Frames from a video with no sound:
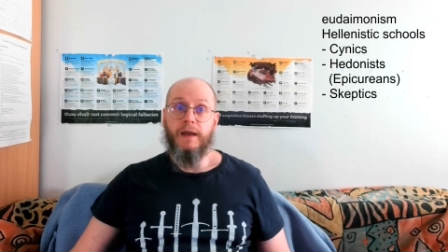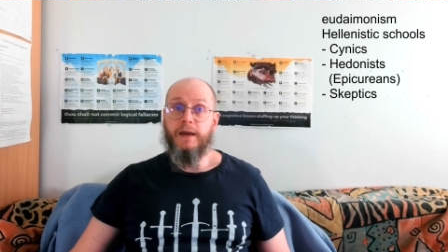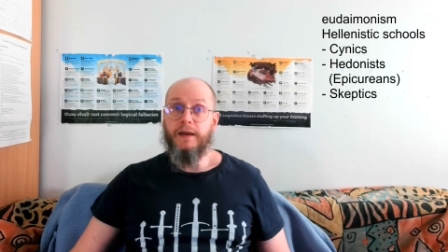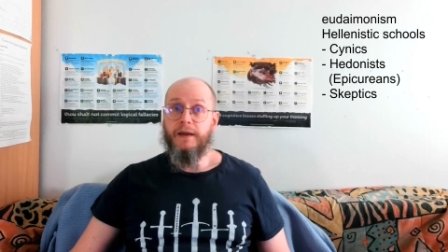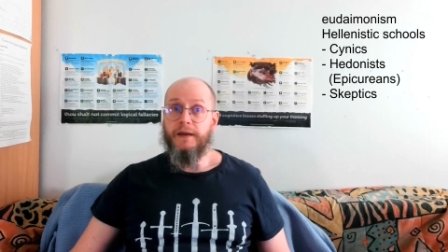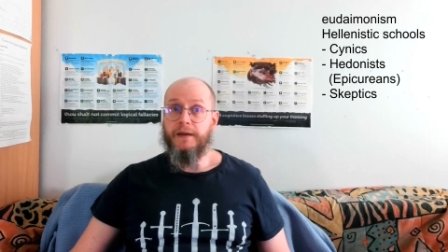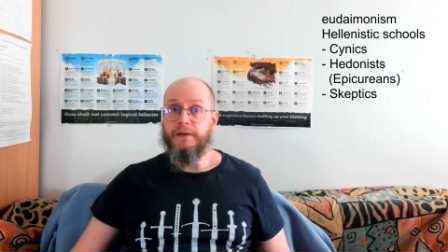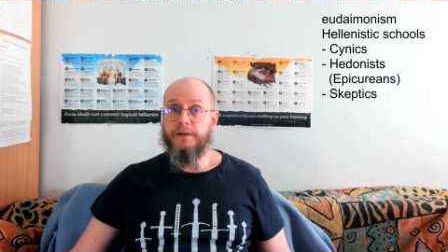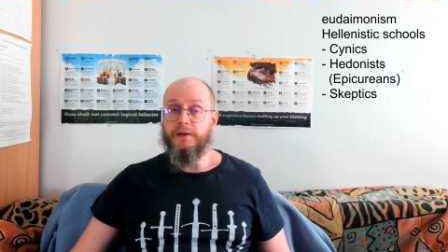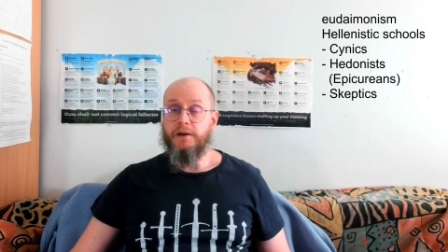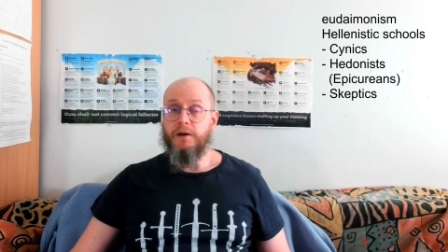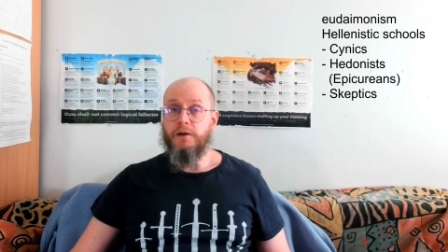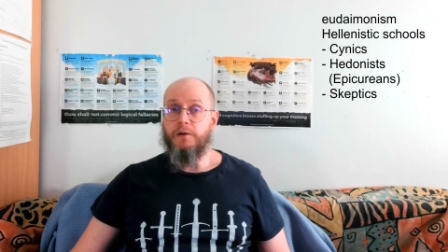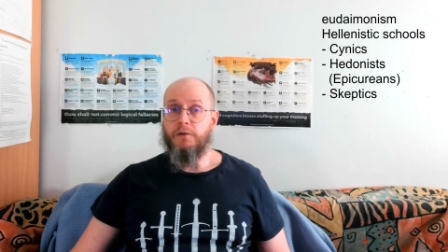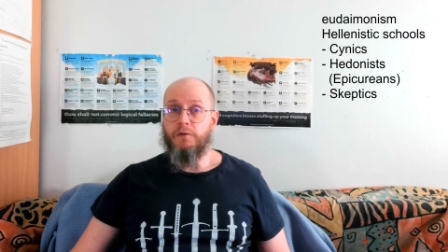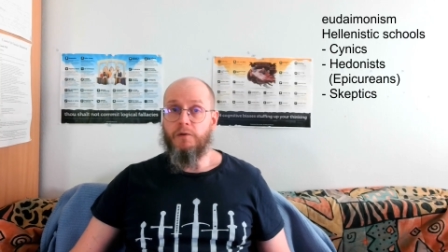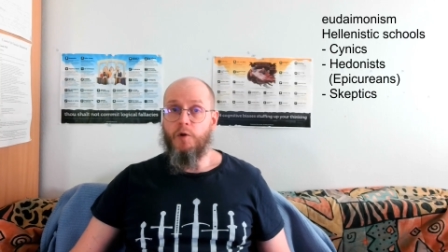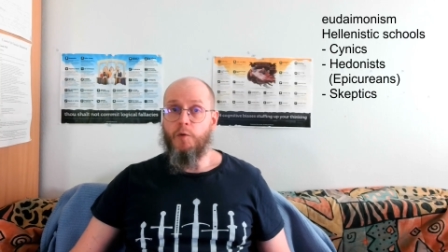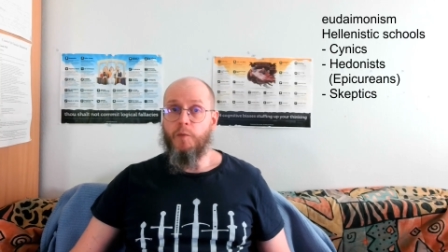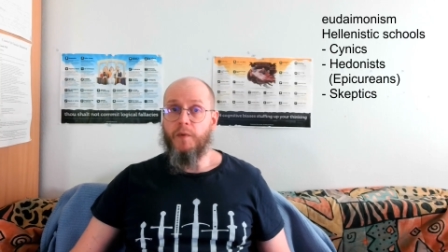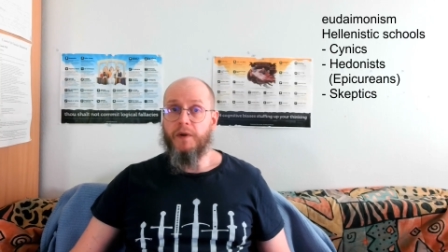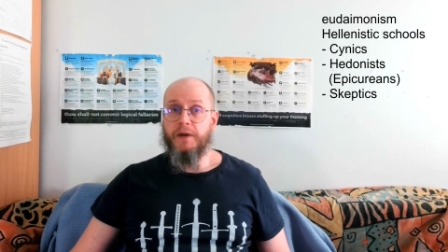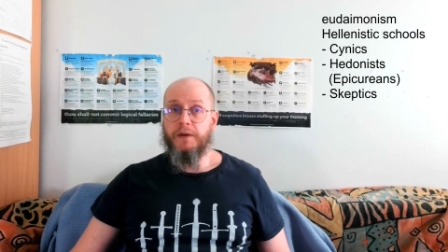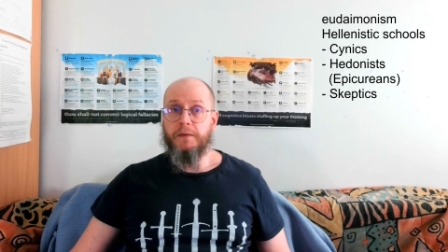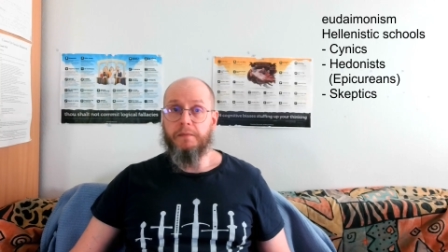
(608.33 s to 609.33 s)
in the
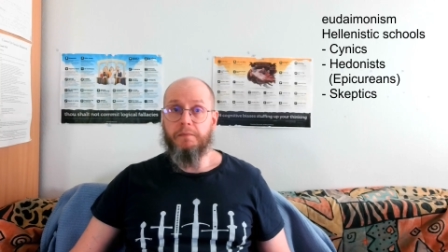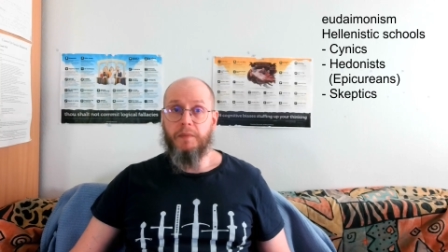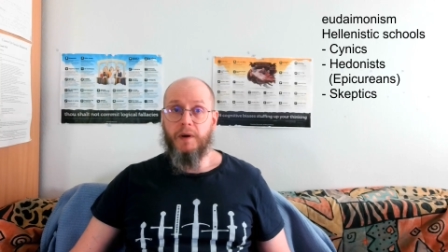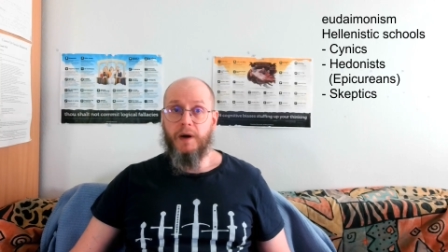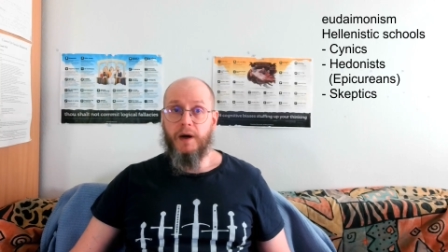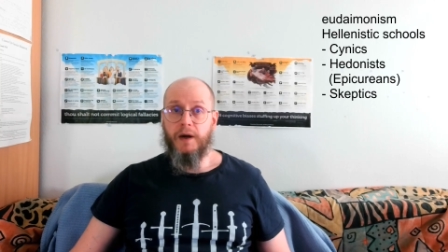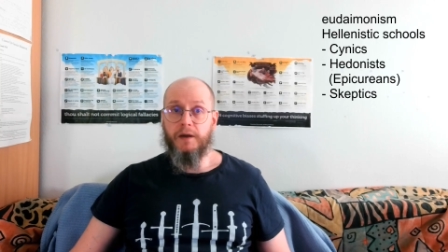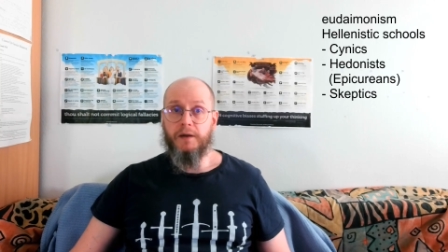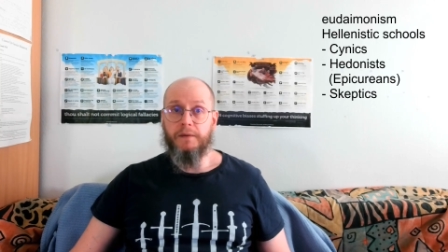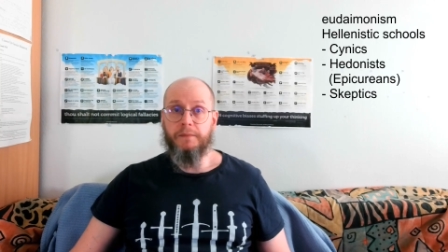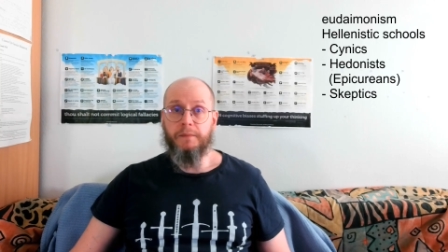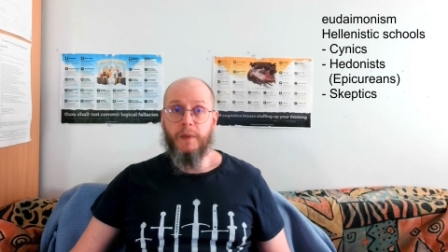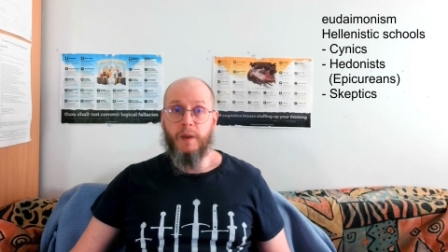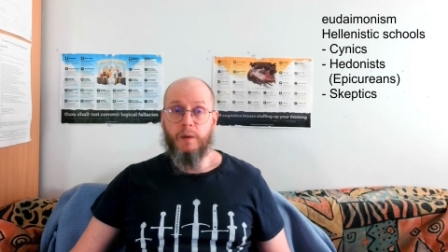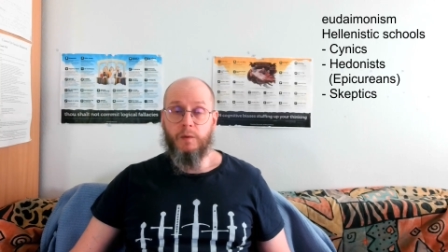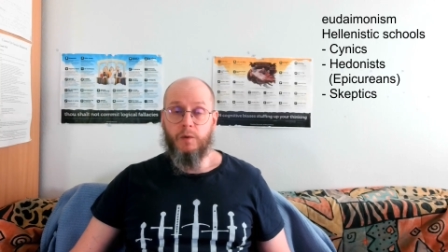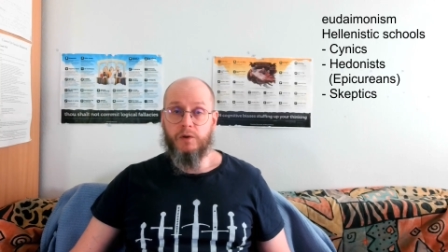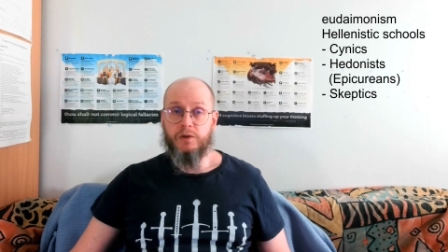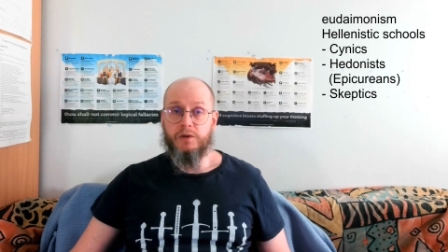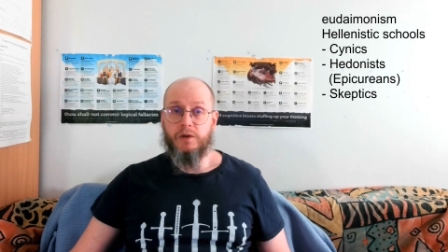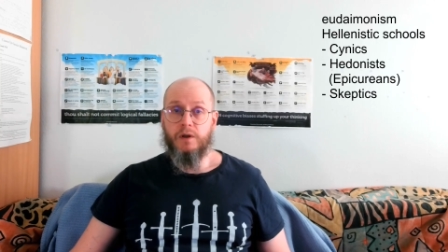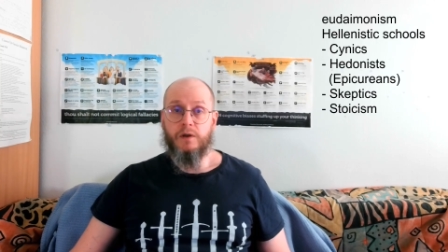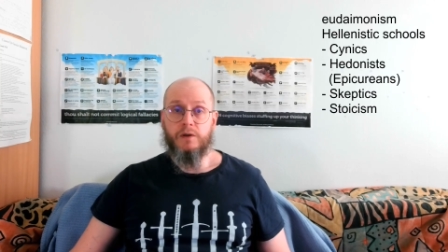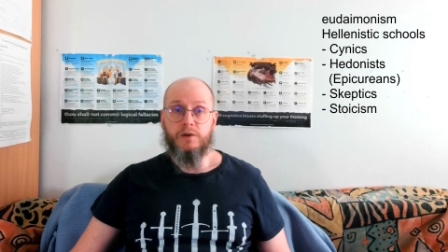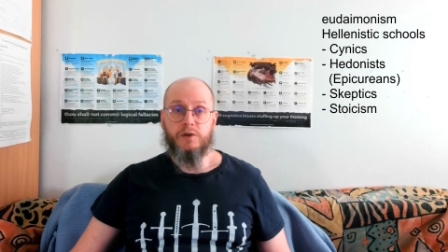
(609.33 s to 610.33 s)
Roman Empire
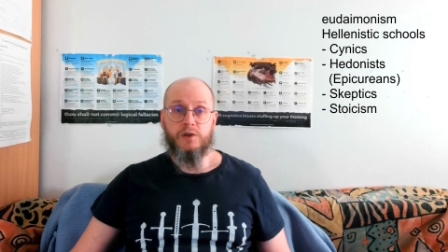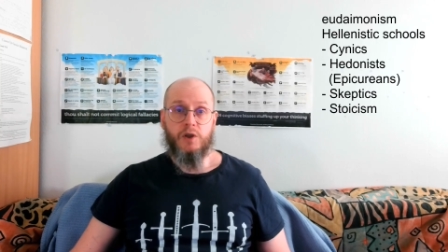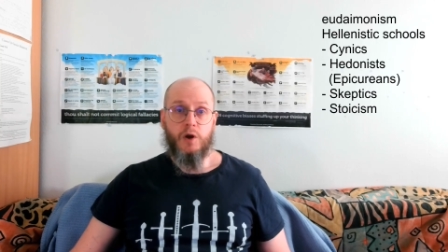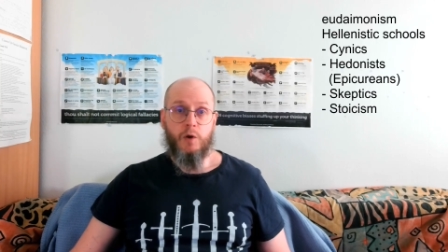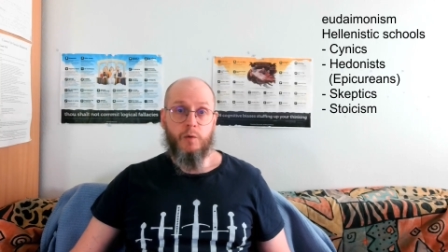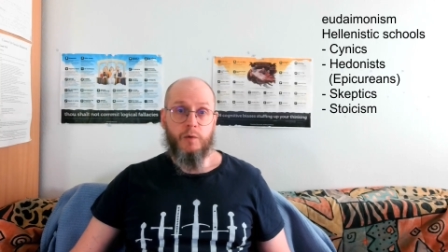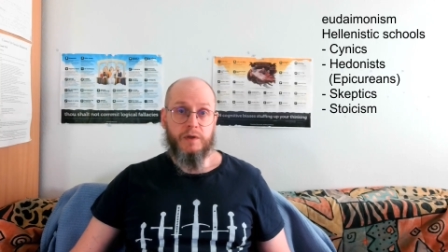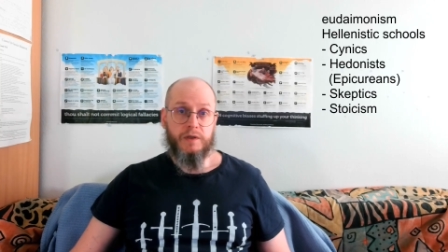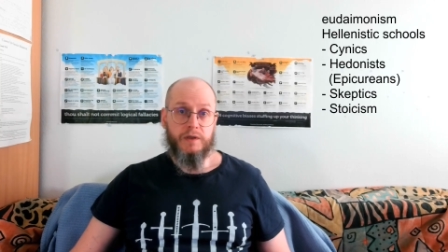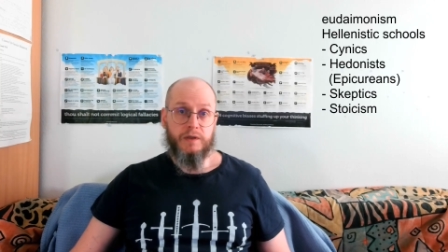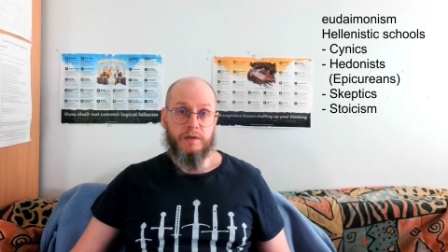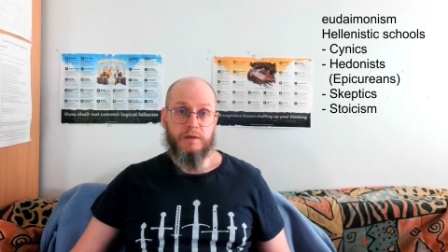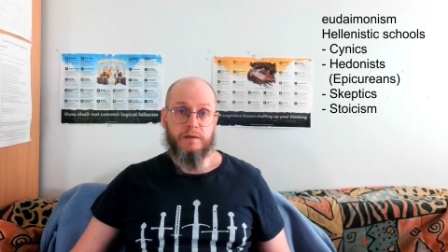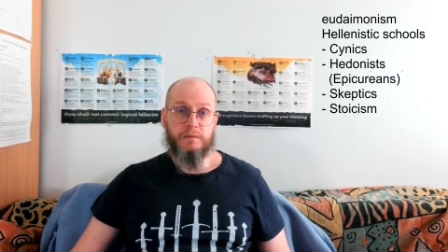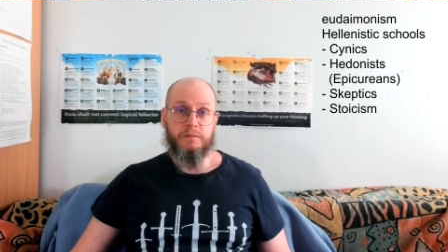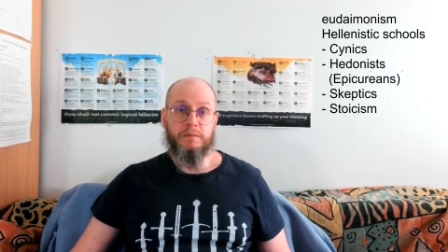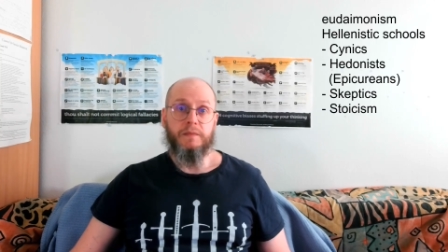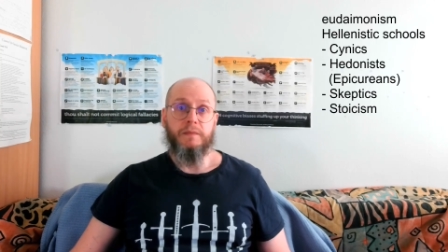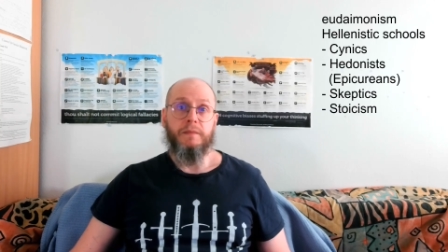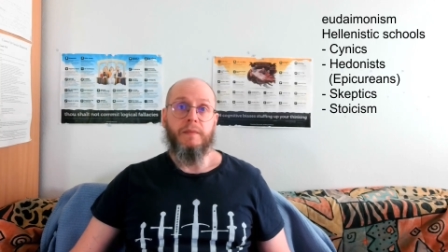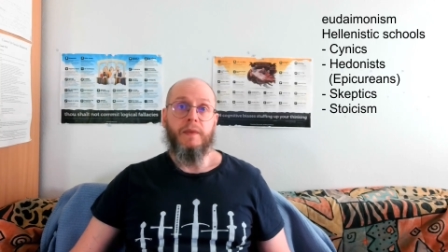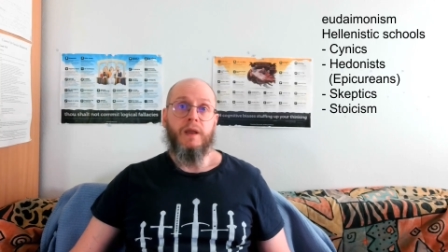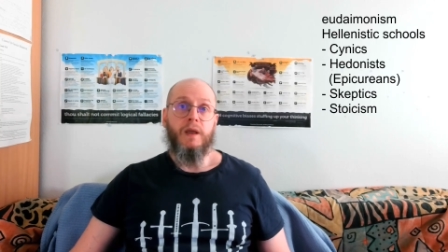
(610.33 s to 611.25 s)
was Stoicism,